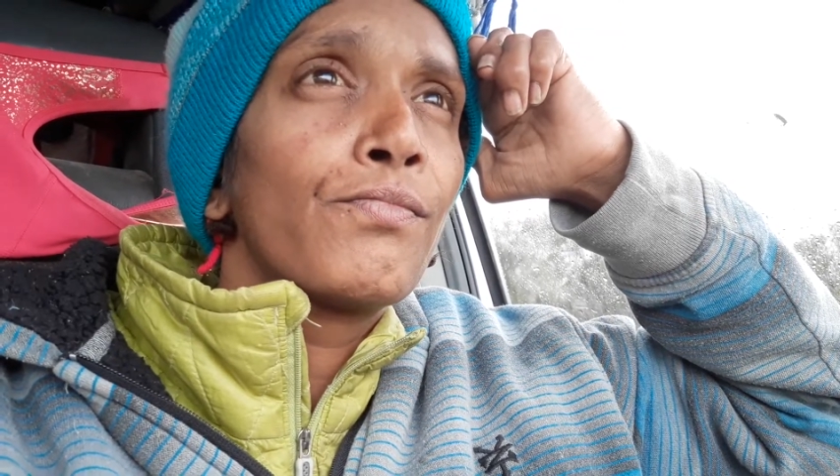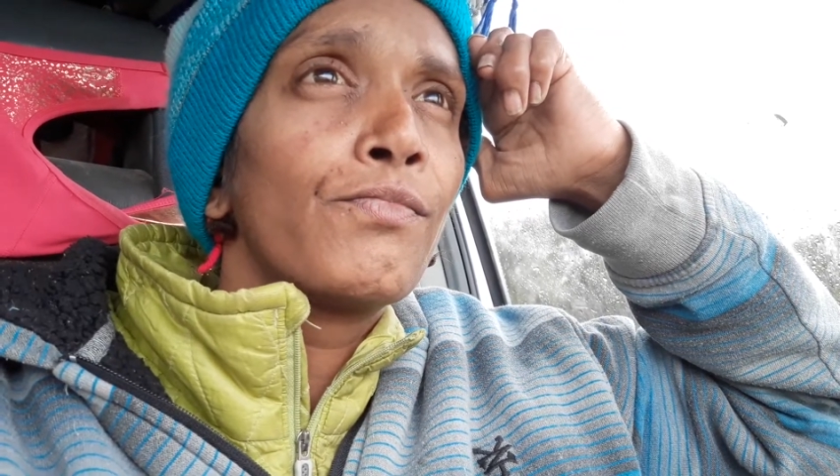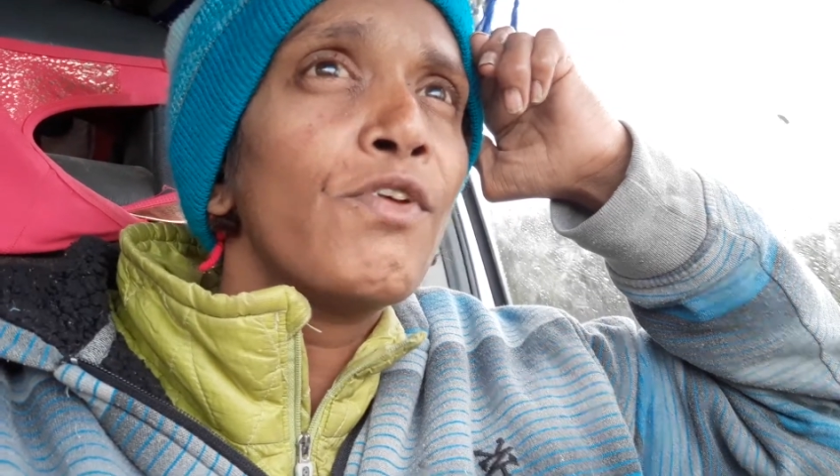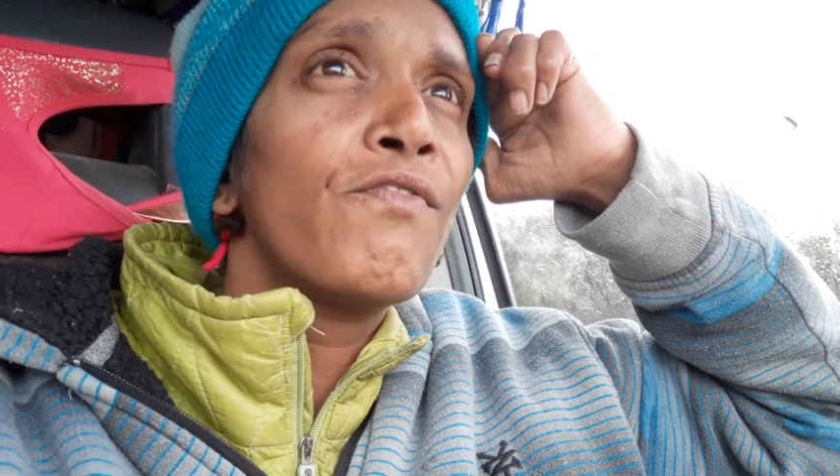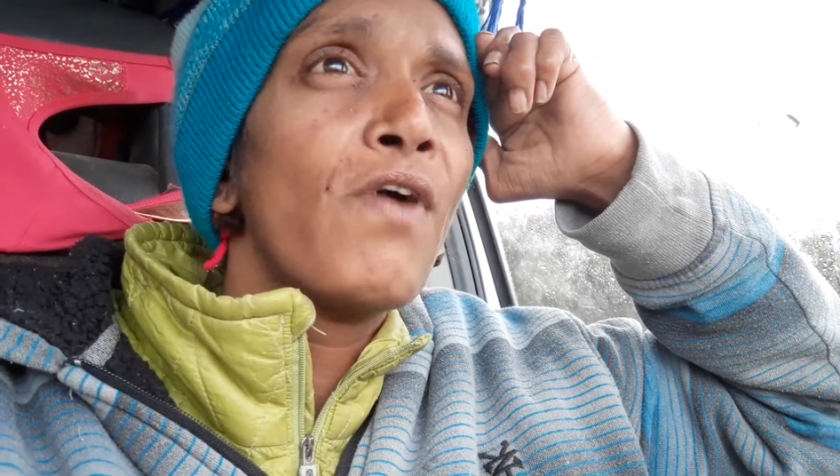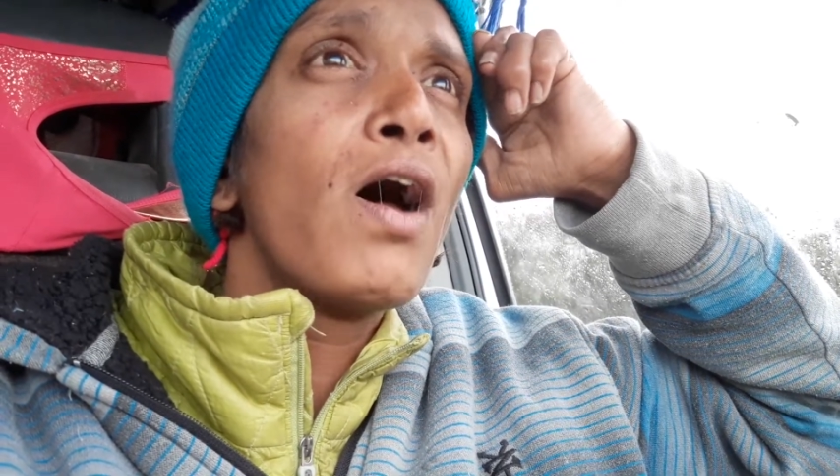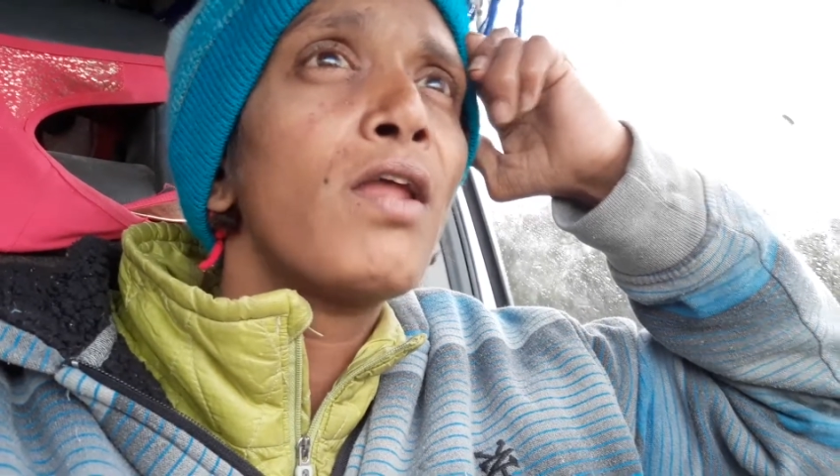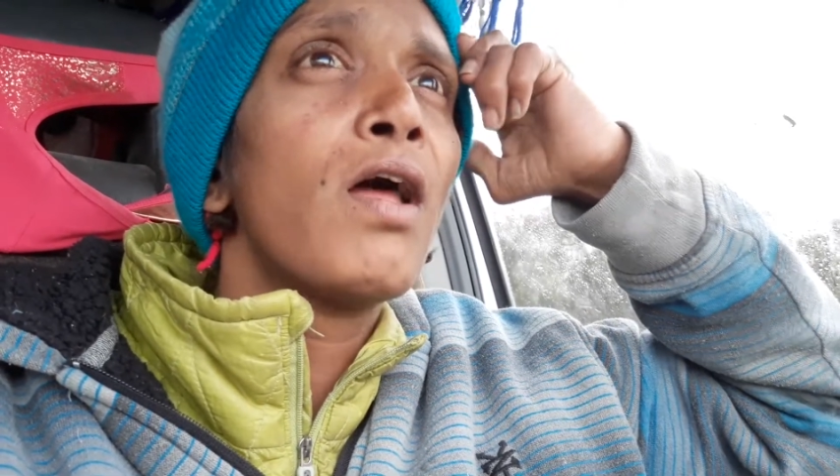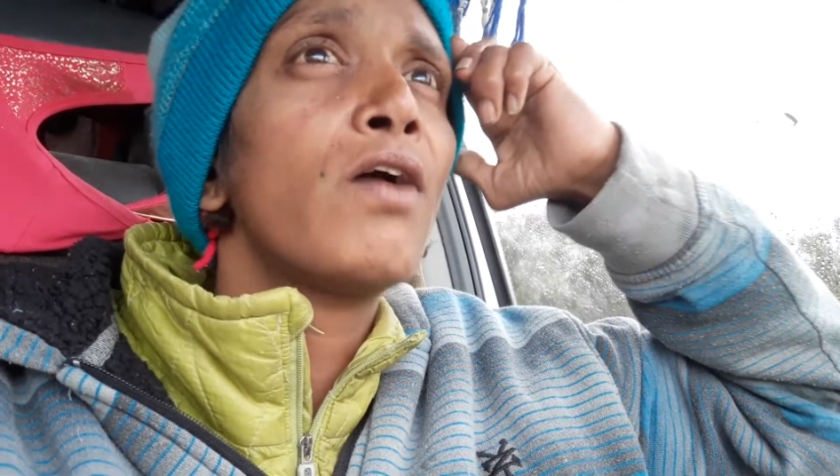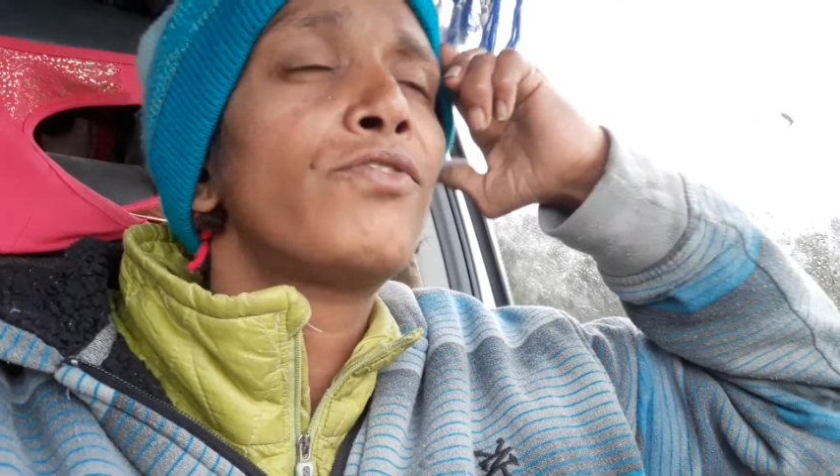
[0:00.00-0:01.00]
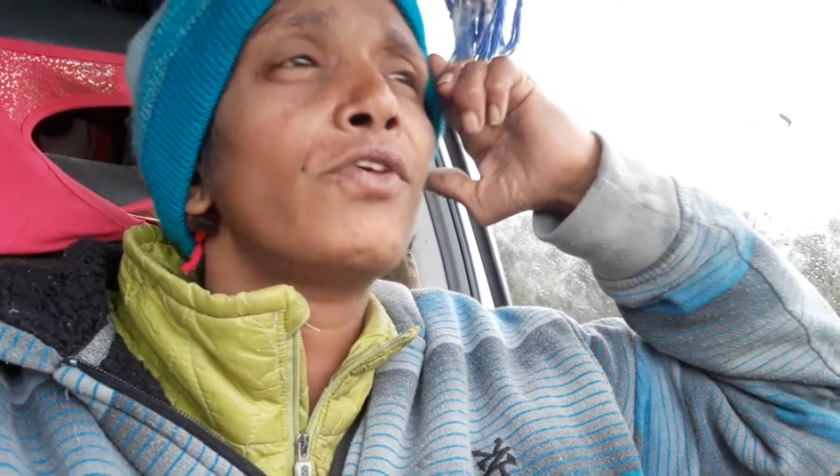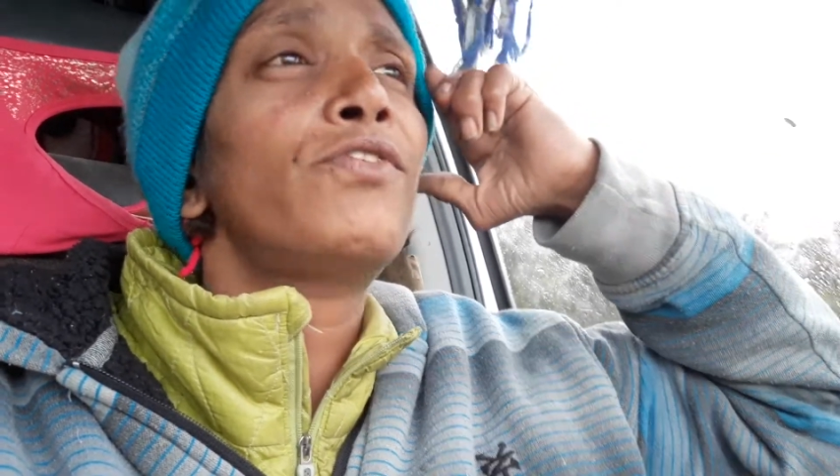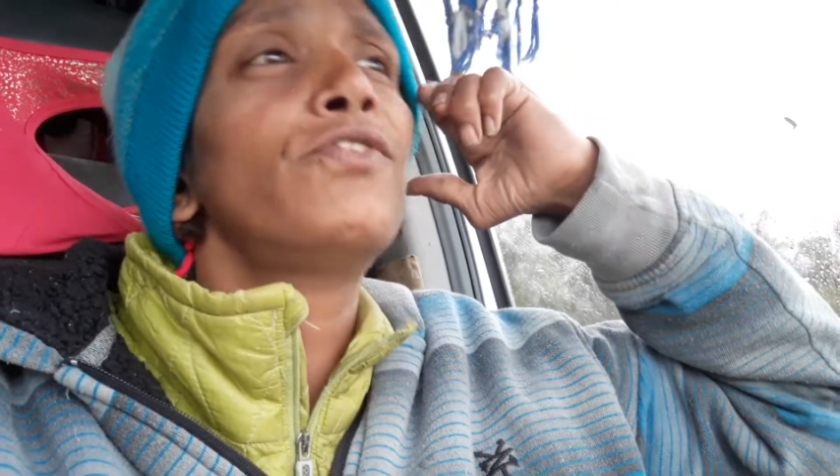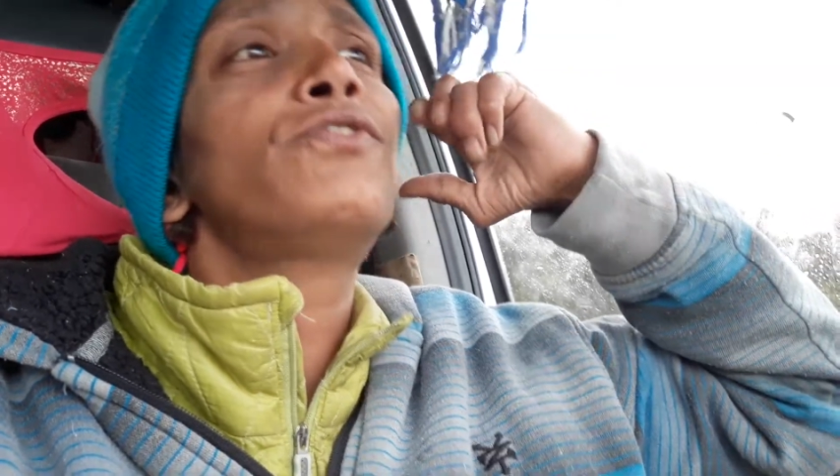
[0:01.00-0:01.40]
Nevada, so it's in